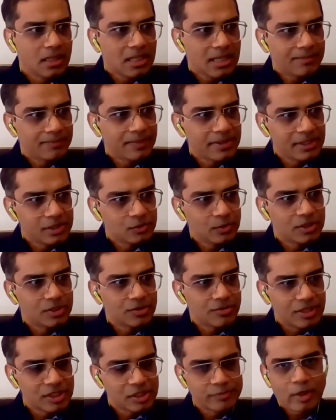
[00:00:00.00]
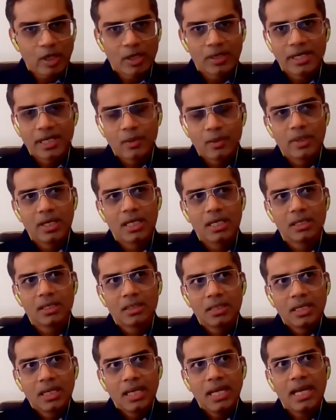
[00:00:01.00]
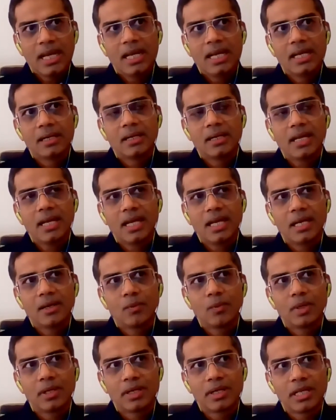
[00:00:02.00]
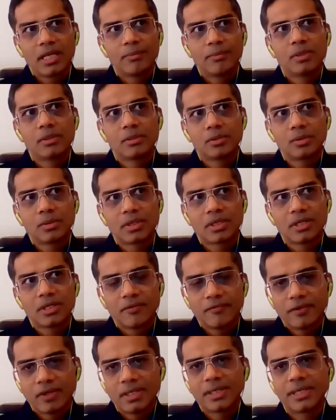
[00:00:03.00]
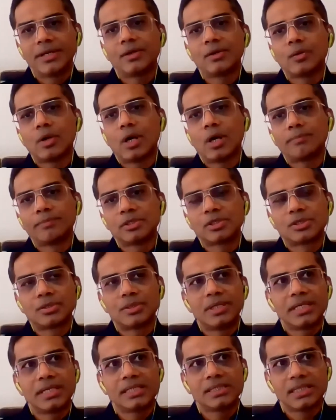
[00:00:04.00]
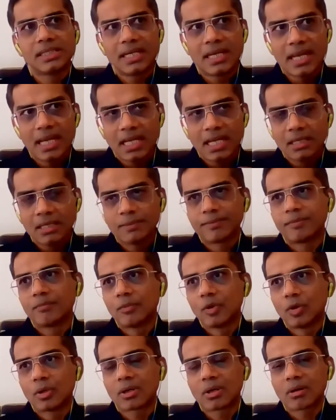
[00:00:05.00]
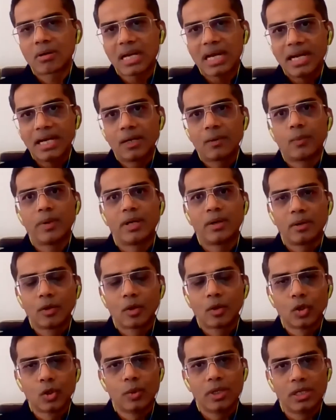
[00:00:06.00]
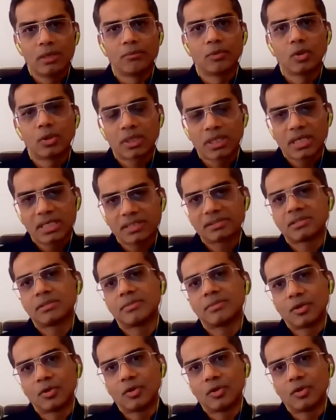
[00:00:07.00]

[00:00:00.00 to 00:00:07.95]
companies which responded well and were able to convert into opportunities and help more client with goodwill, more customer